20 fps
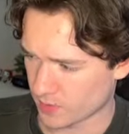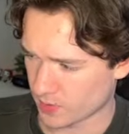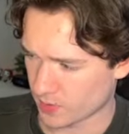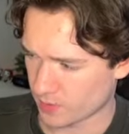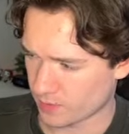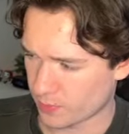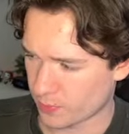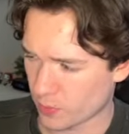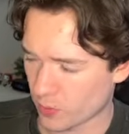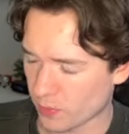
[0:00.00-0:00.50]

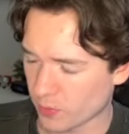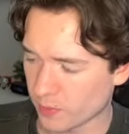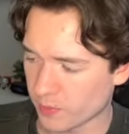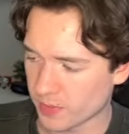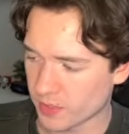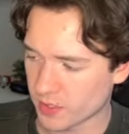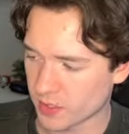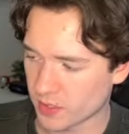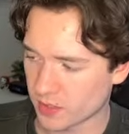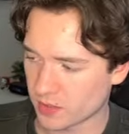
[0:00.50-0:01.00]

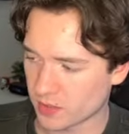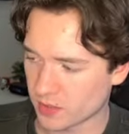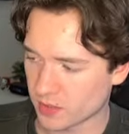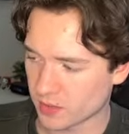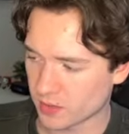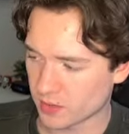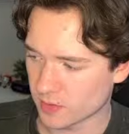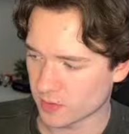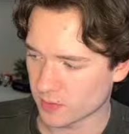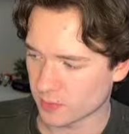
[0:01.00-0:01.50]
Probably
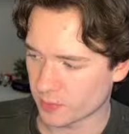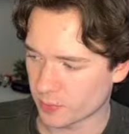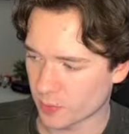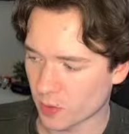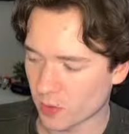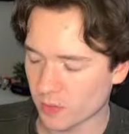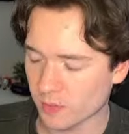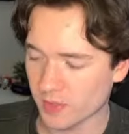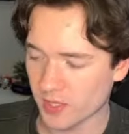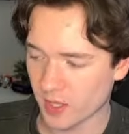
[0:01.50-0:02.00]

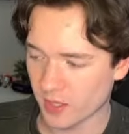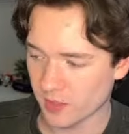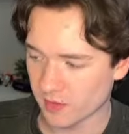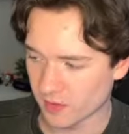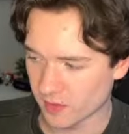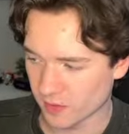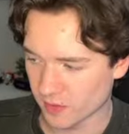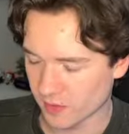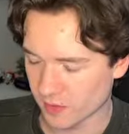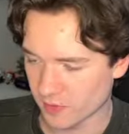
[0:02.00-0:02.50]

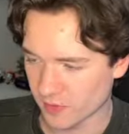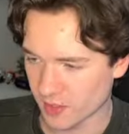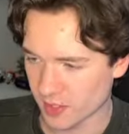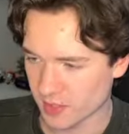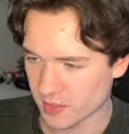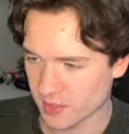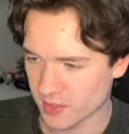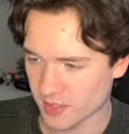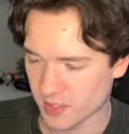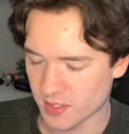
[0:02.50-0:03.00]
Inter
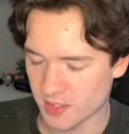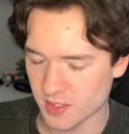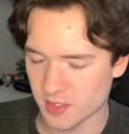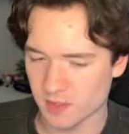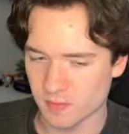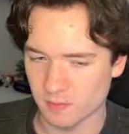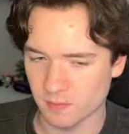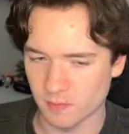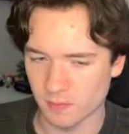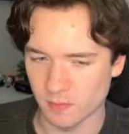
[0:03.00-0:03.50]
defence, because it's